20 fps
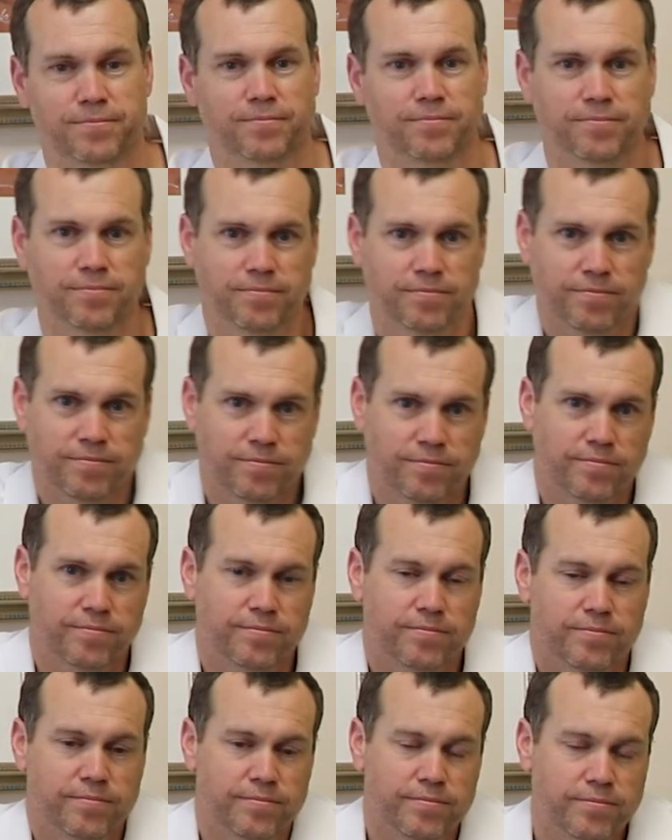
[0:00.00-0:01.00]

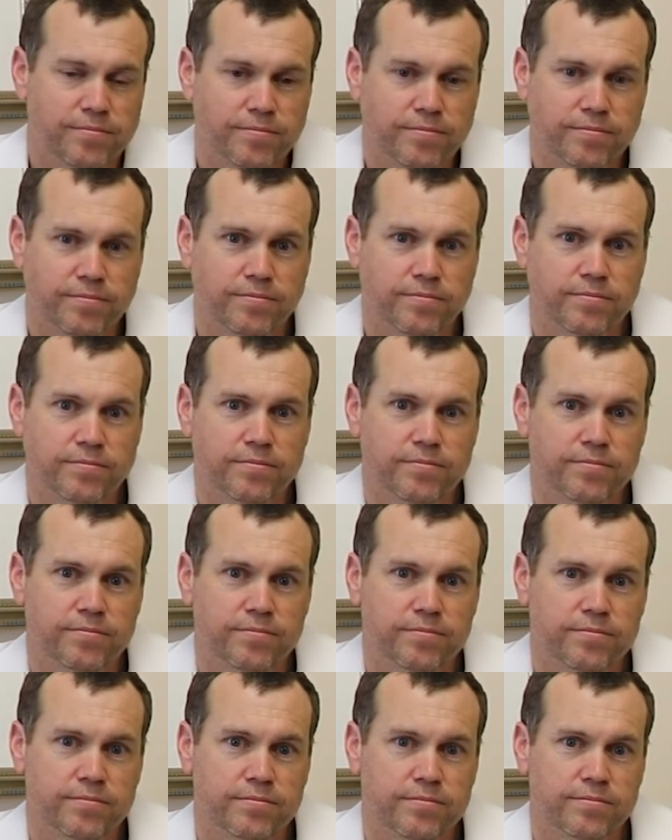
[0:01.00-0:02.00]

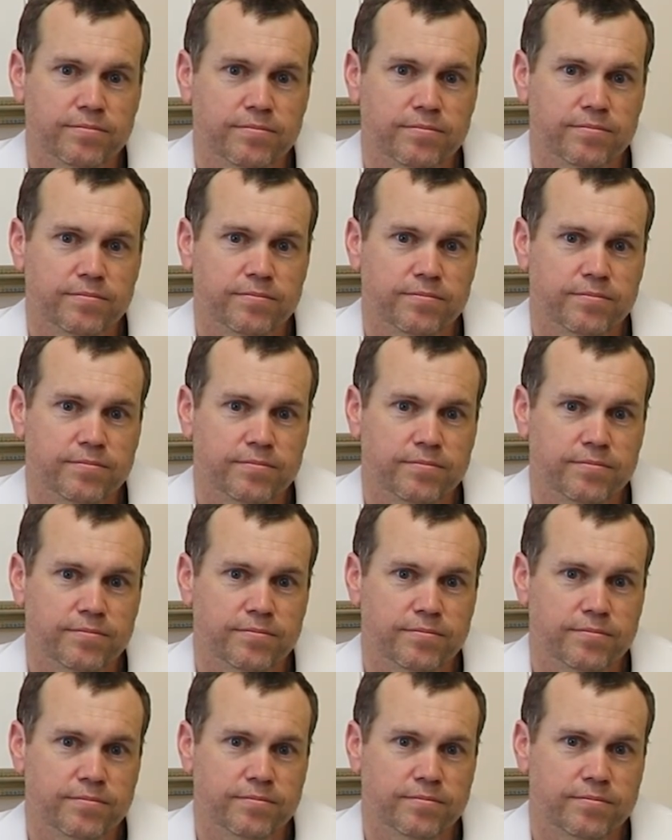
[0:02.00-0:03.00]

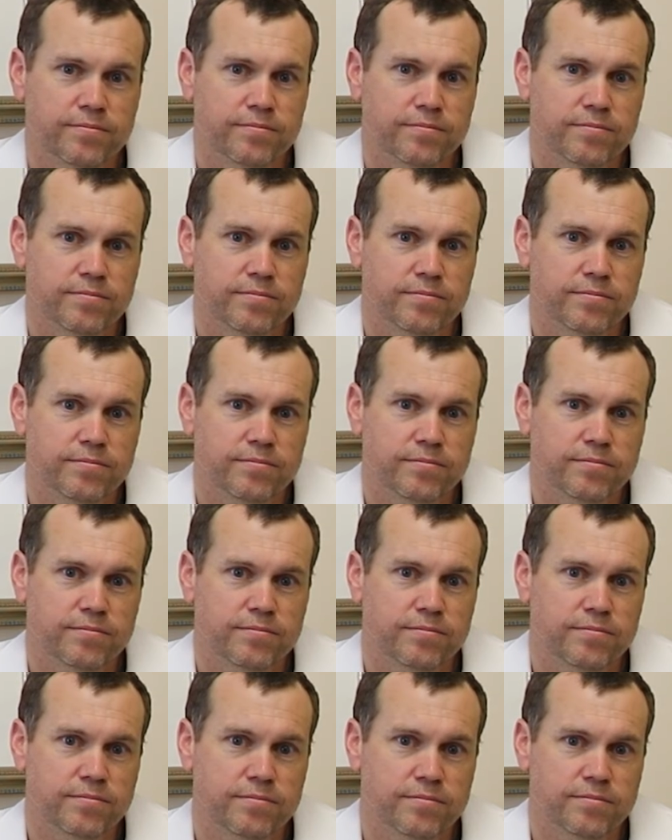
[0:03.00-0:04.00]

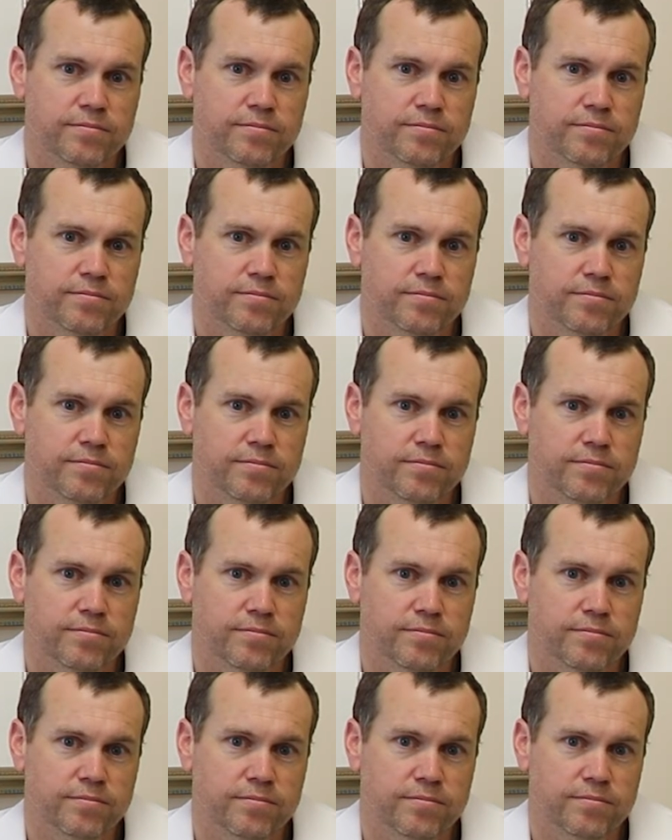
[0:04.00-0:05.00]

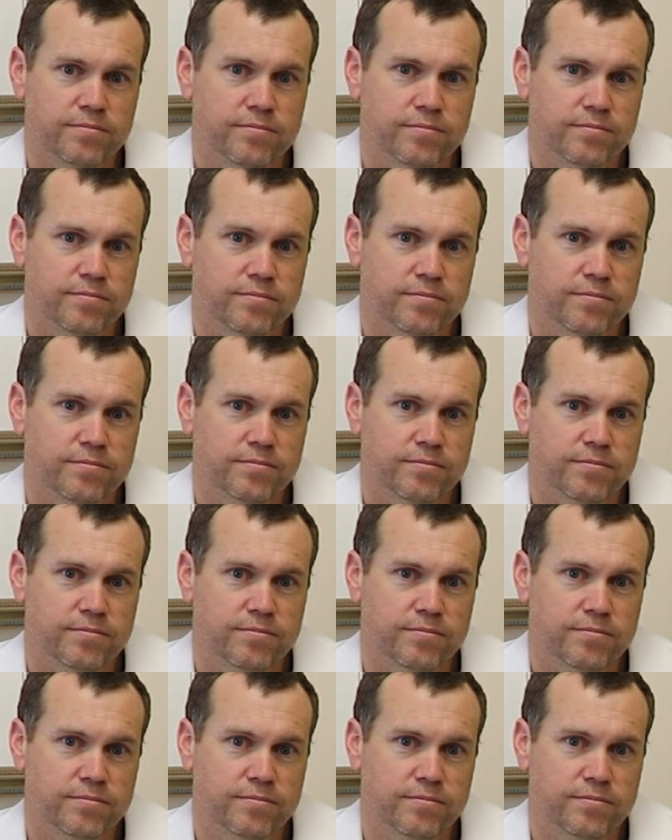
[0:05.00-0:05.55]
No words are spoken by the person on screen.